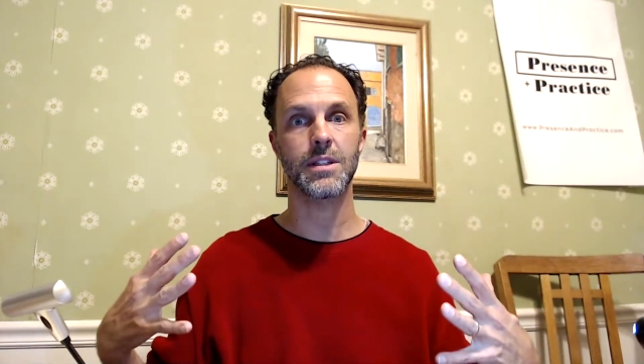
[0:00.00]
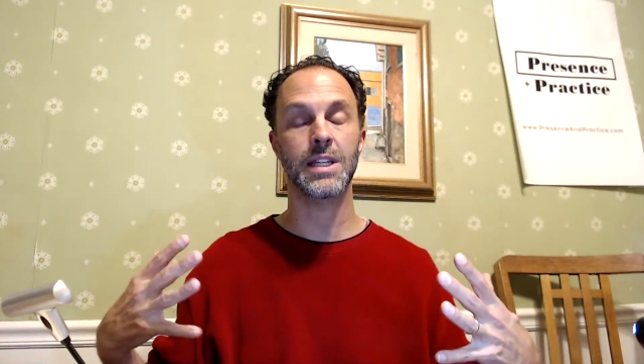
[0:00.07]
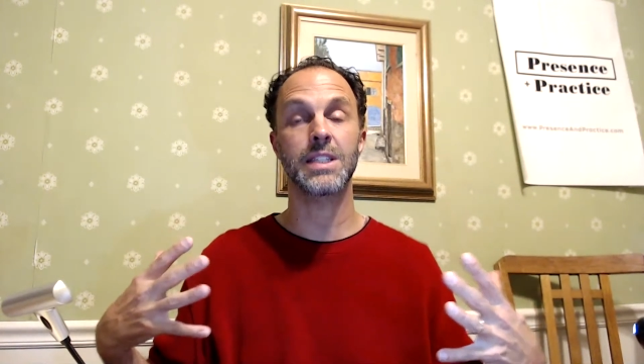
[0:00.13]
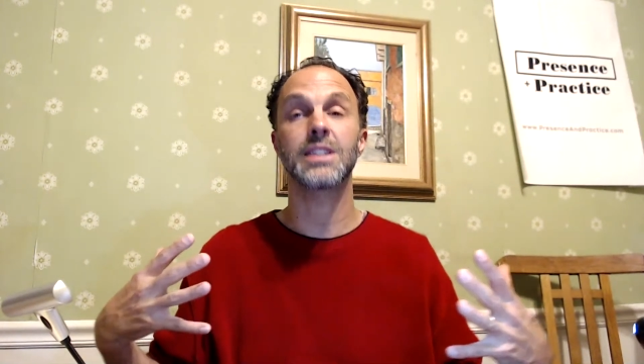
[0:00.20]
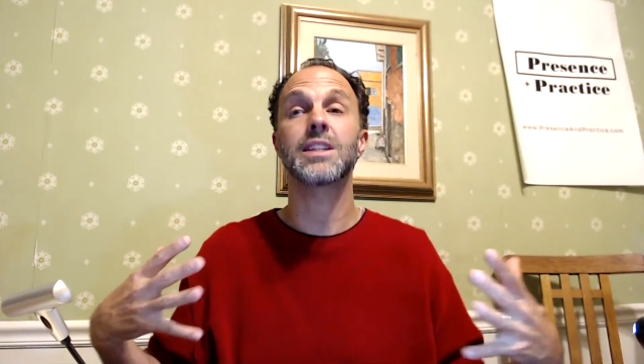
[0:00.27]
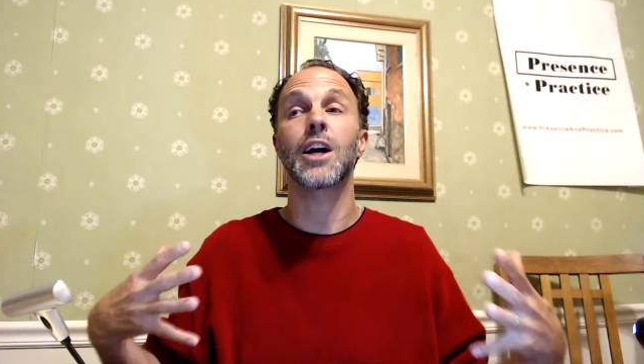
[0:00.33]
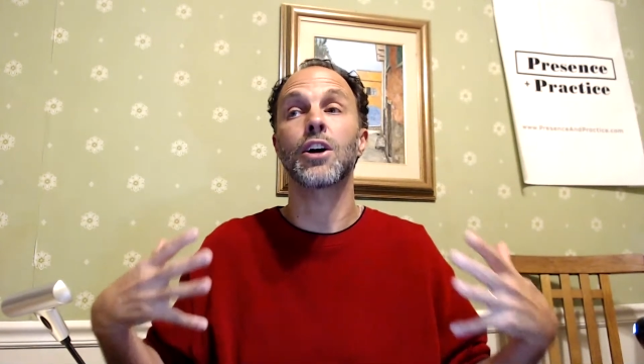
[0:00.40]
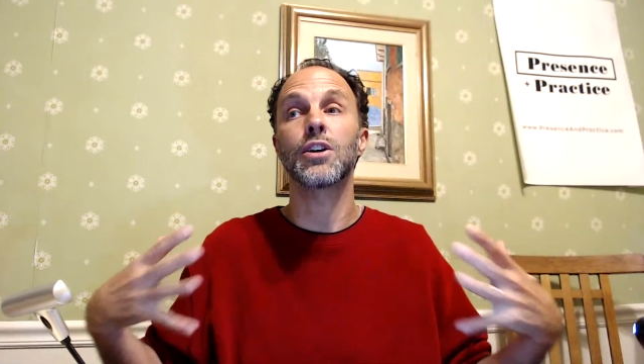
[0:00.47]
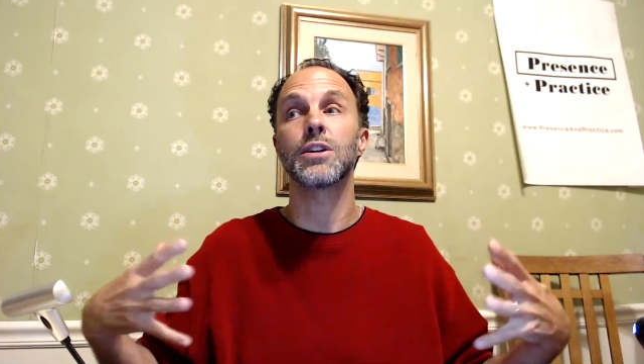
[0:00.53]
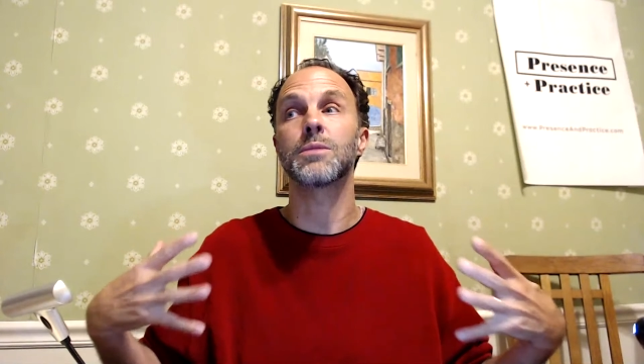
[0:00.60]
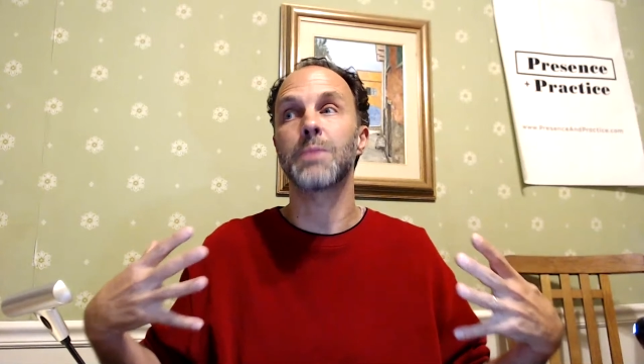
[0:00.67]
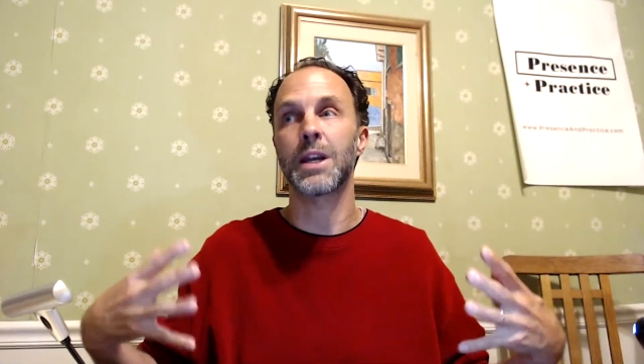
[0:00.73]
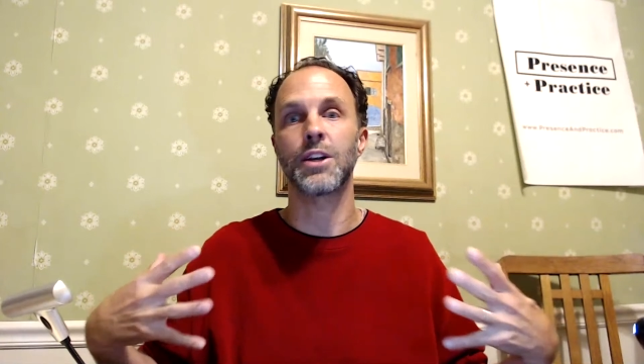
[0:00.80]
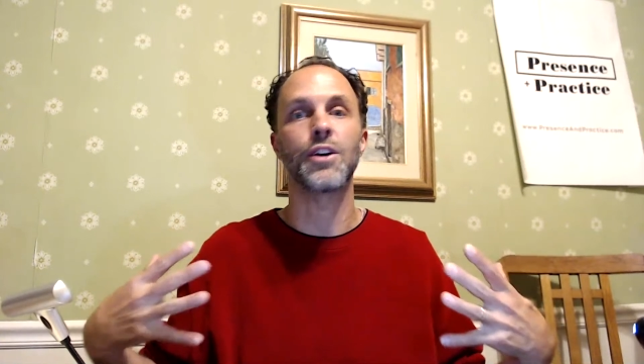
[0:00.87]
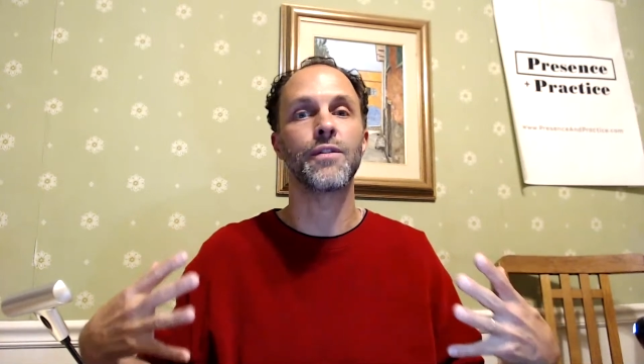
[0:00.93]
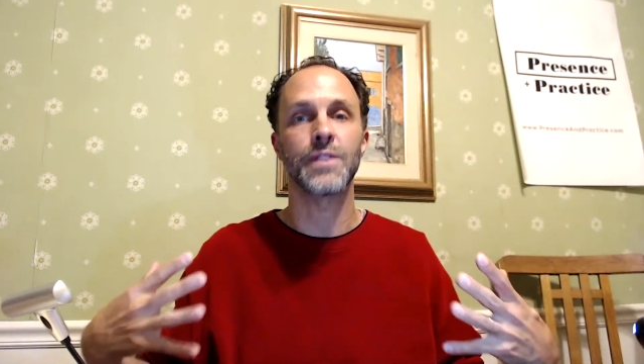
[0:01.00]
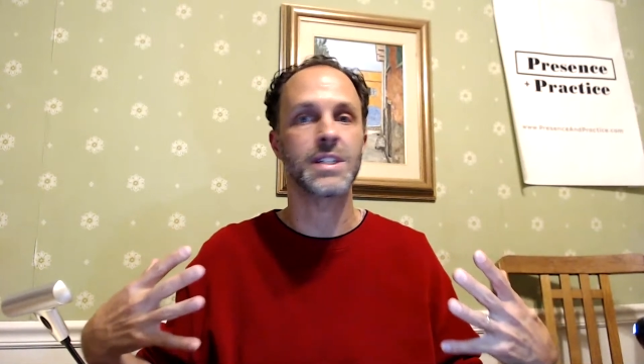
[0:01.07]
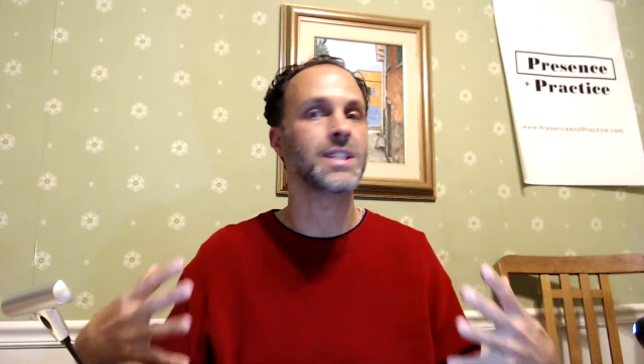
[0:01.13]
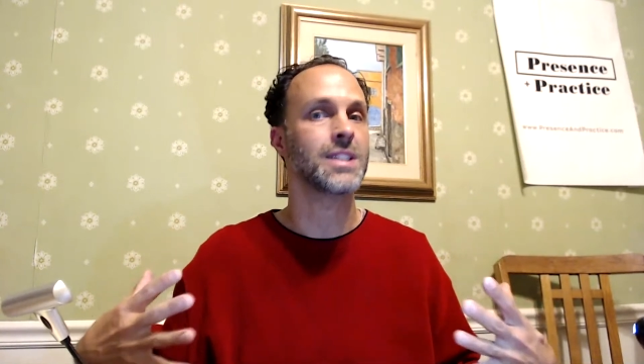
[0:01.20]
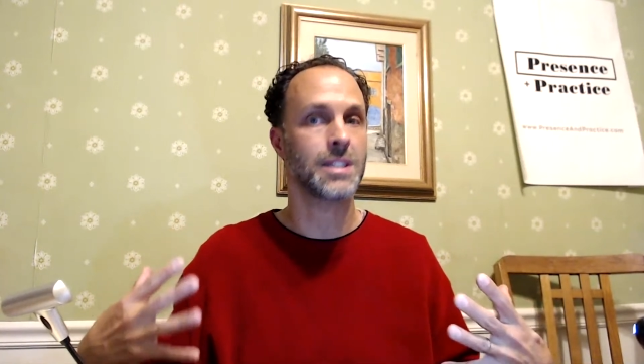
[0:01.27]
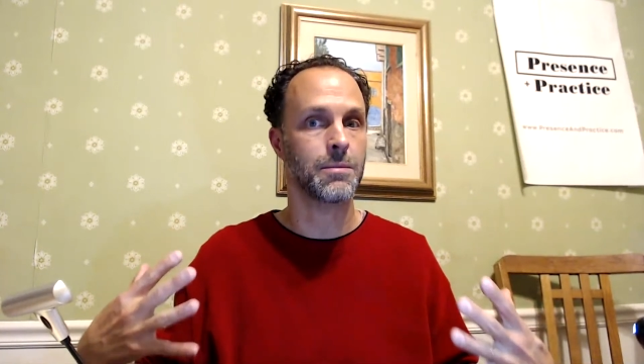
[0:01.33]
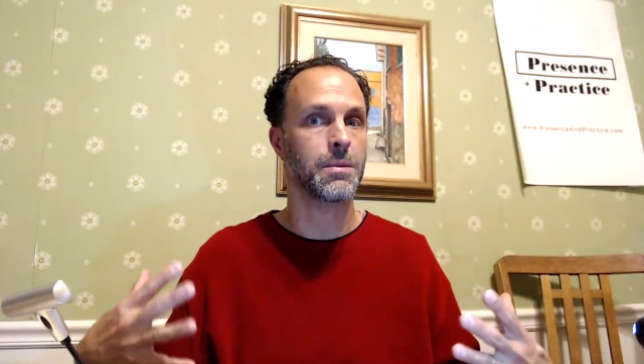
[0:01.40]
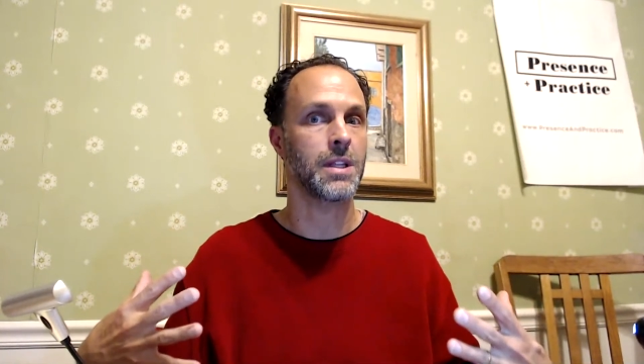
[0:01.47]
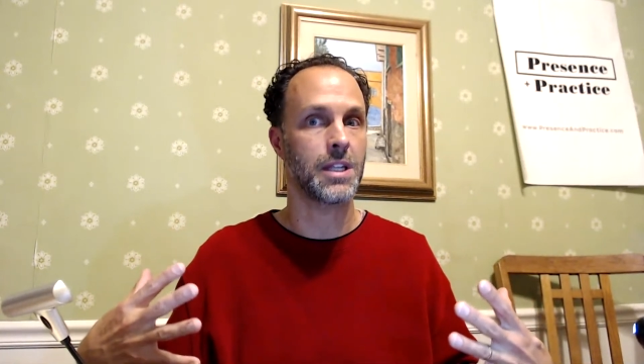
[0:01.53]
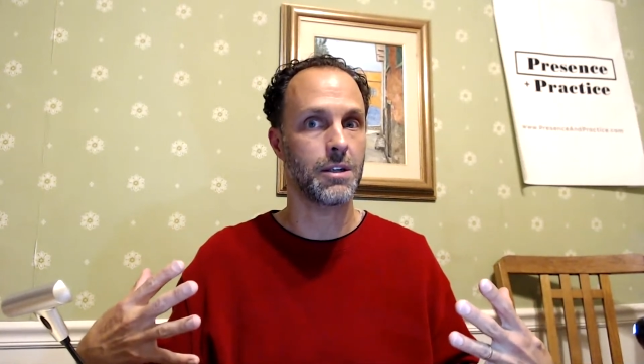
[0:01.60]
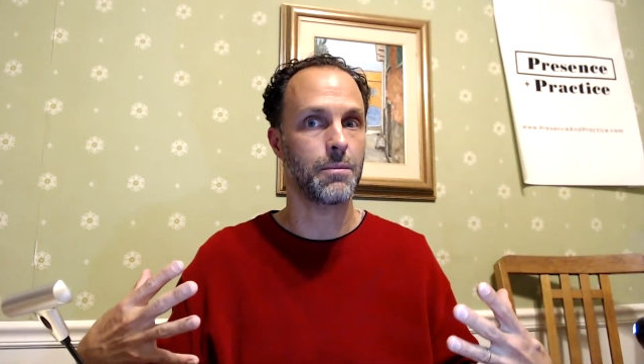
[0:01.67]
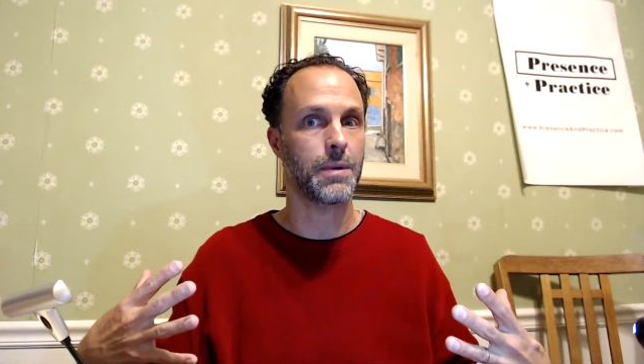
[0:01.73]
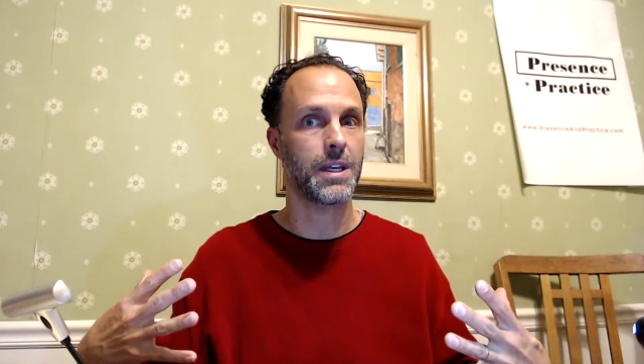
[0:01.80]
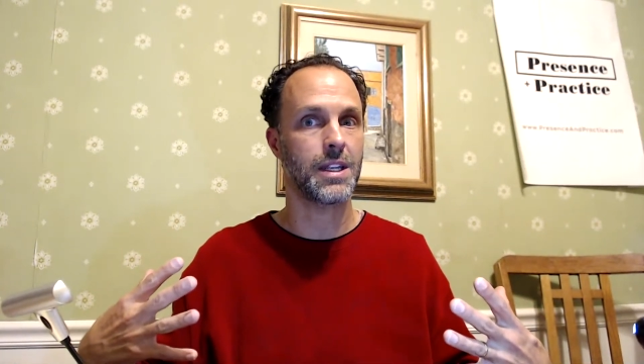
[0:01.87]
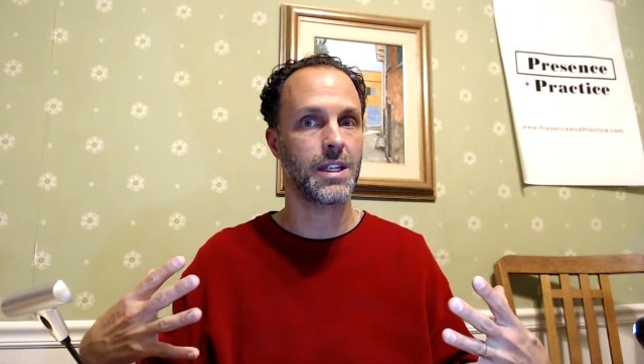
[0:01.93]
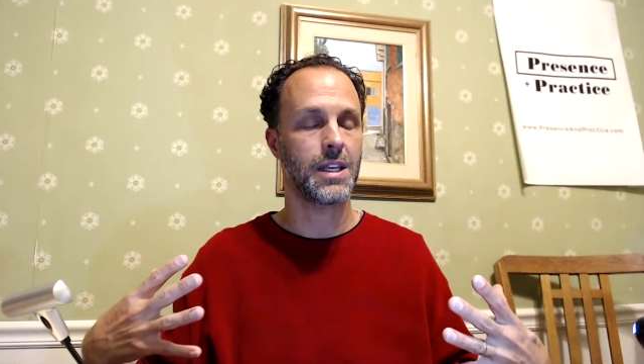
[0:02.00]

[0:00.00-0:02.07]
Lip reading: startles my nervous system a little bit.